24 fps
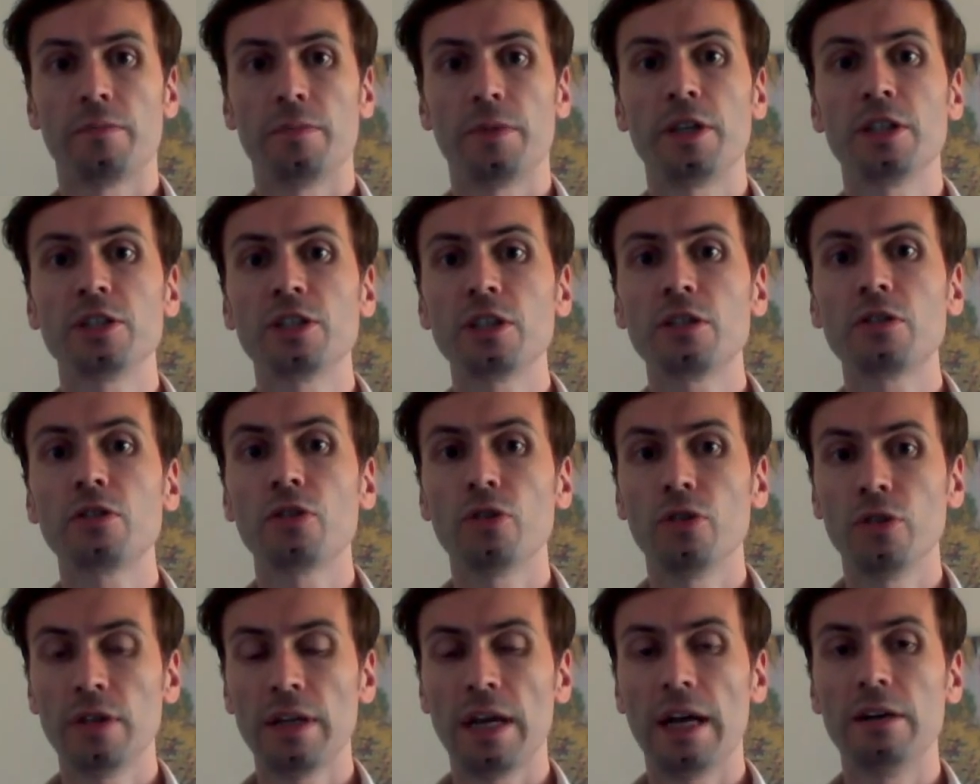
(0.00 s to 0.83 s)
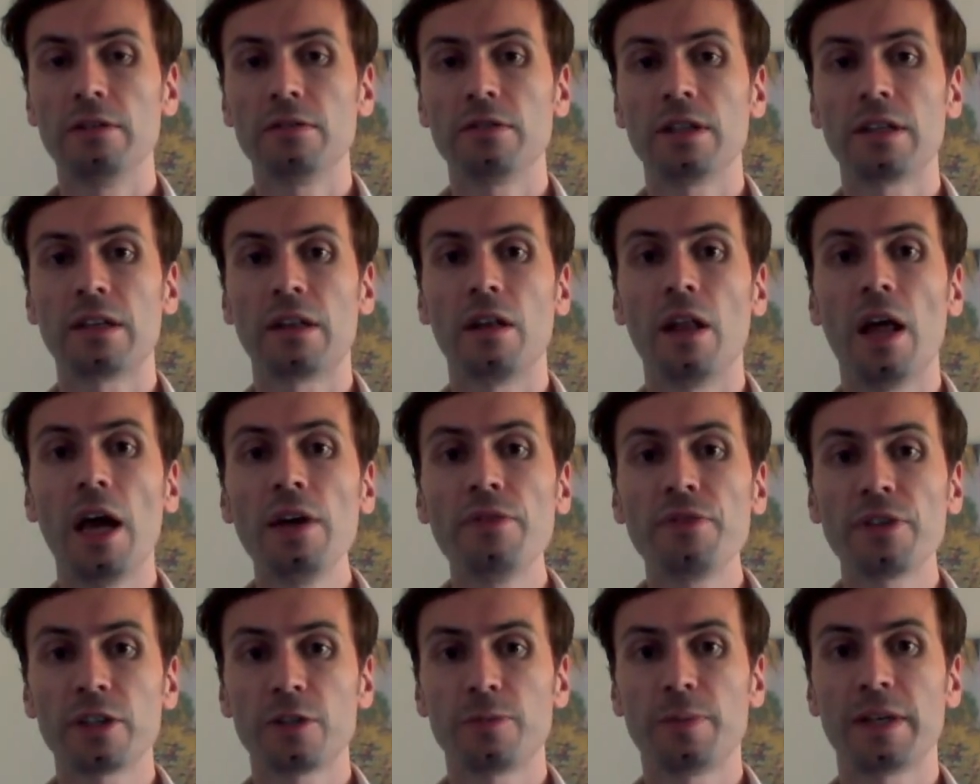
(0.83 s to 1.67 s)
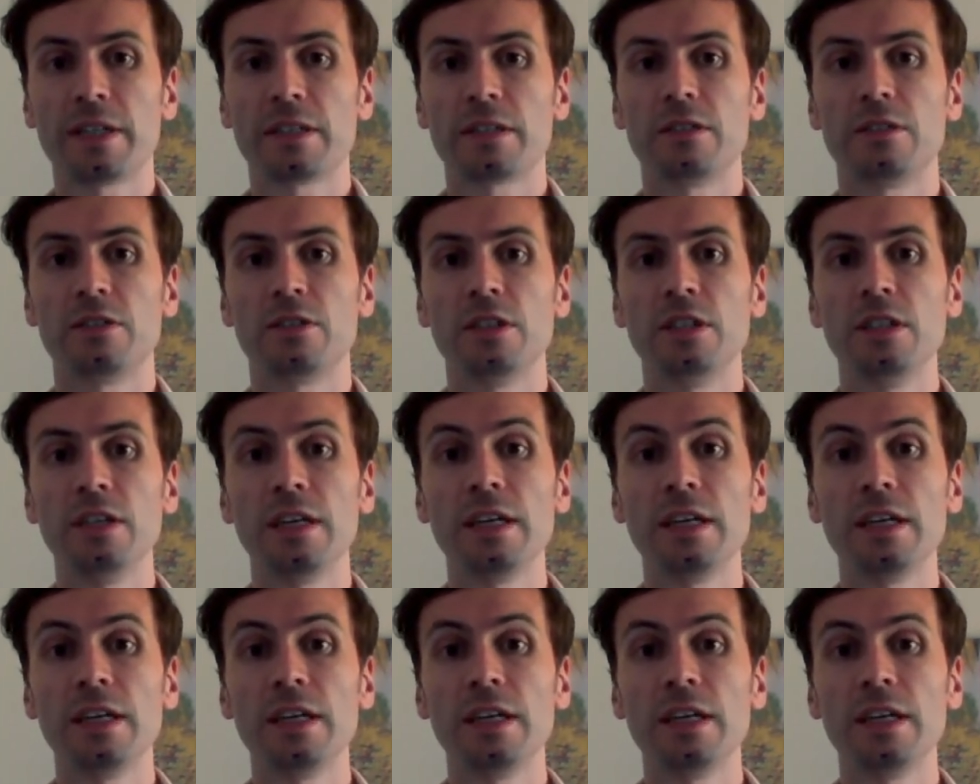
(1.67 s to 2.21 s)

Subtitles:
because it turned out that life expectancy